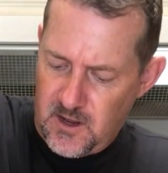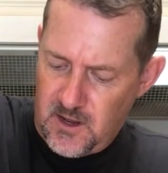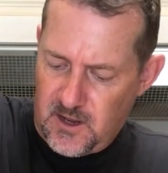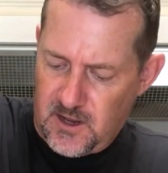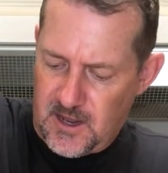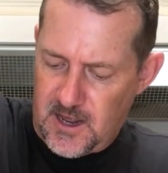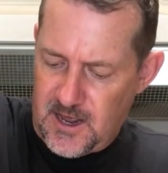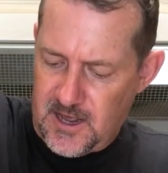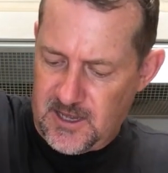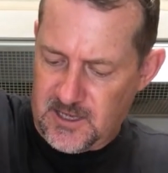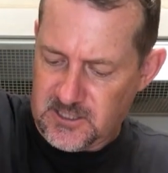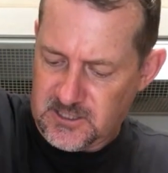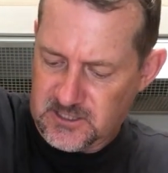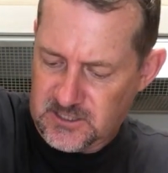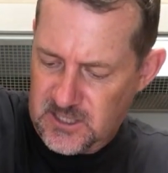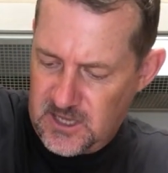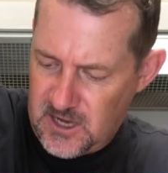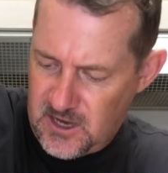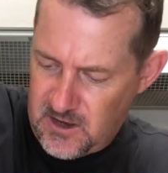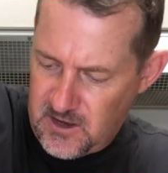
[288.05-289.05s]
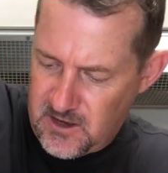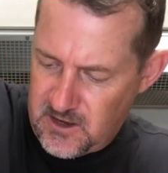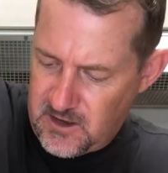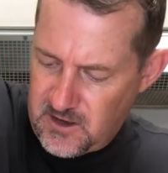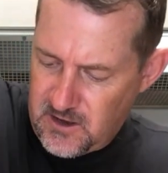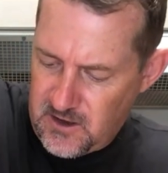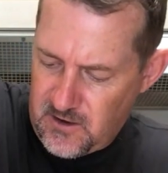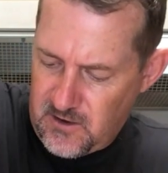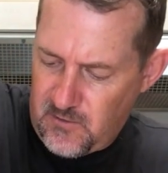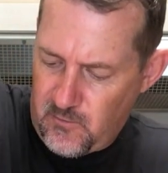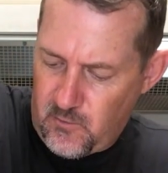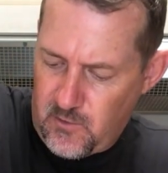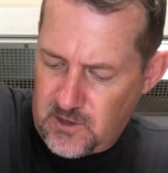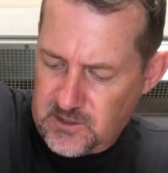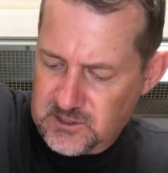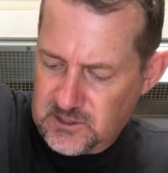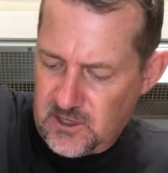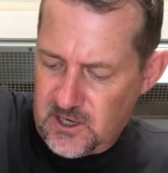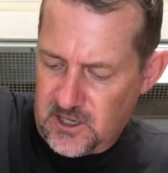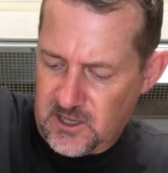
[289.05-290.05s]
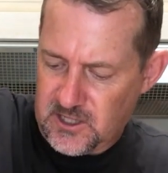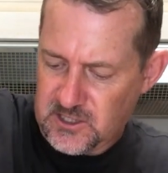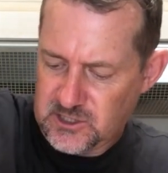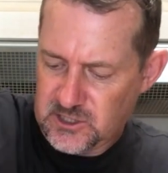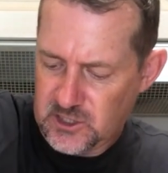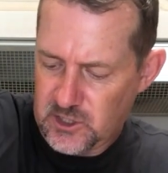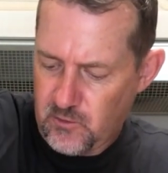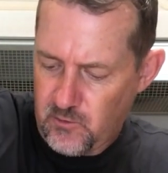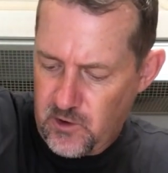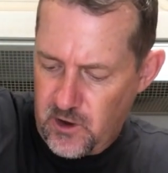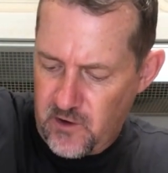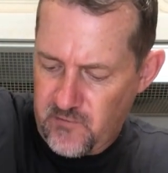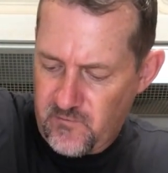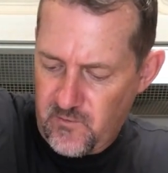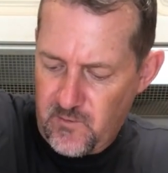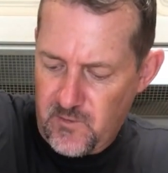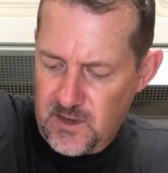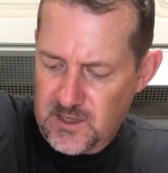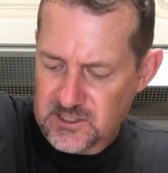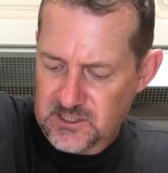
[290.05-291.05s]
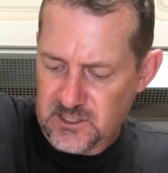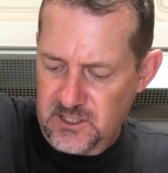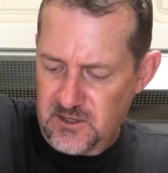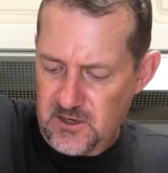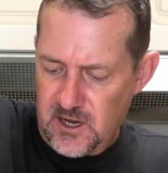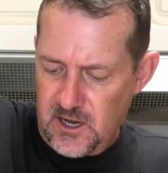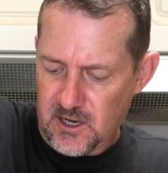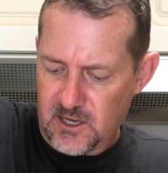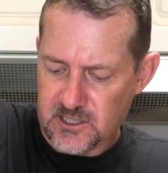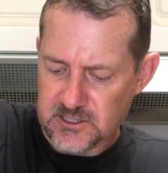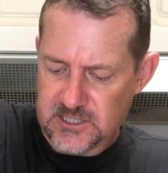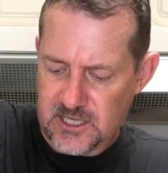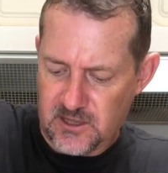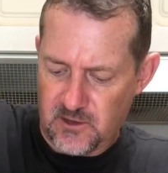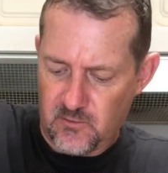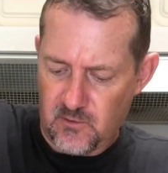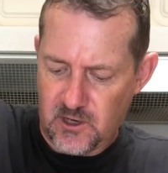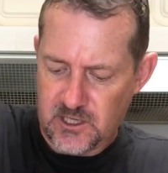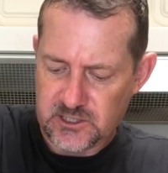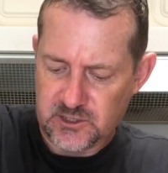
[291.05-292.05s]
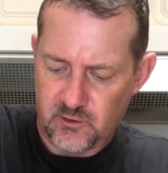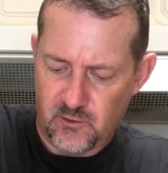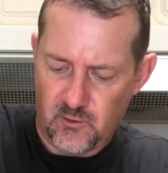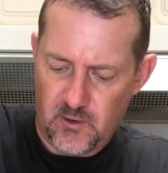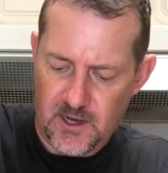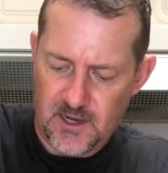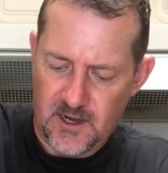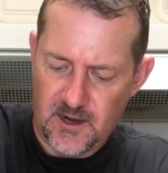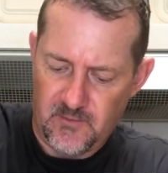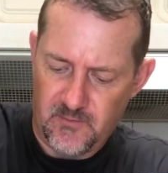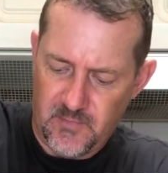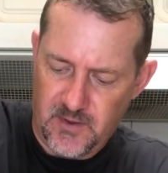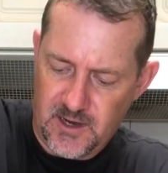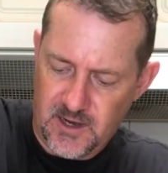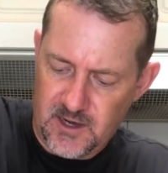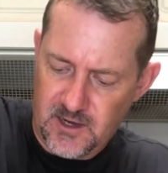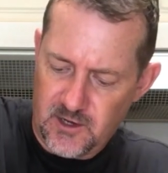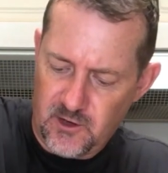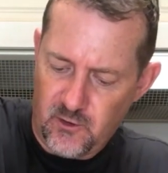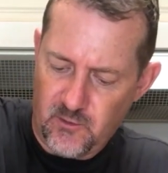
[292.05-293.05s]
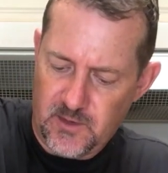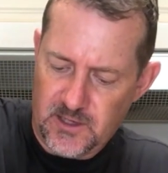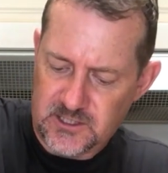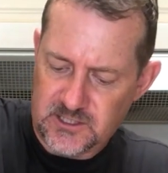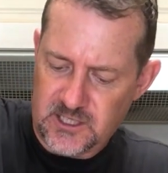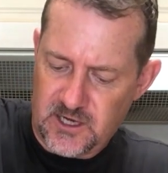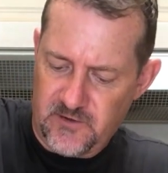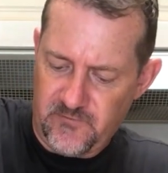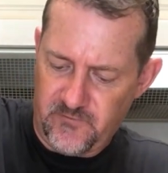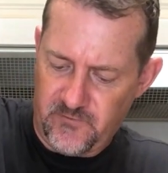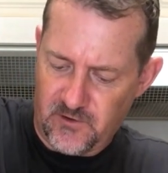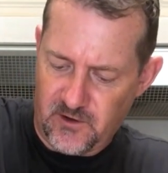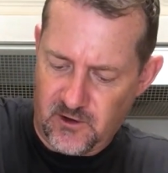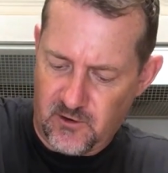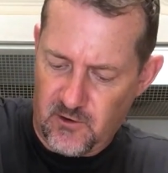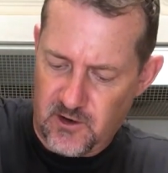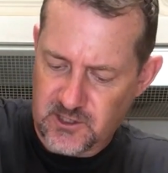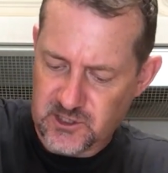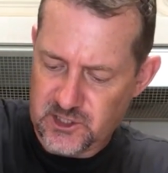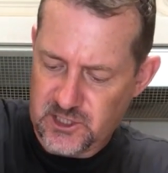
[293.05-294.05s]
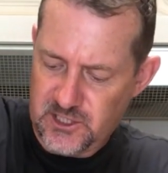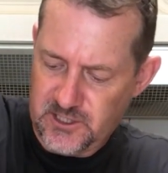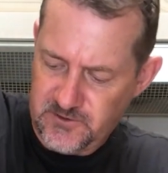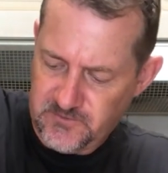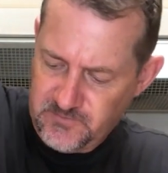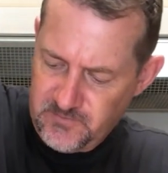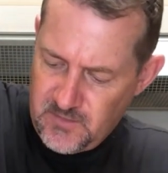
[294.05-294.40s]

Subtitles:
cakes and ones like this, you don't want to over mix it because otherwise it will end up being a little bit tough and crunchy.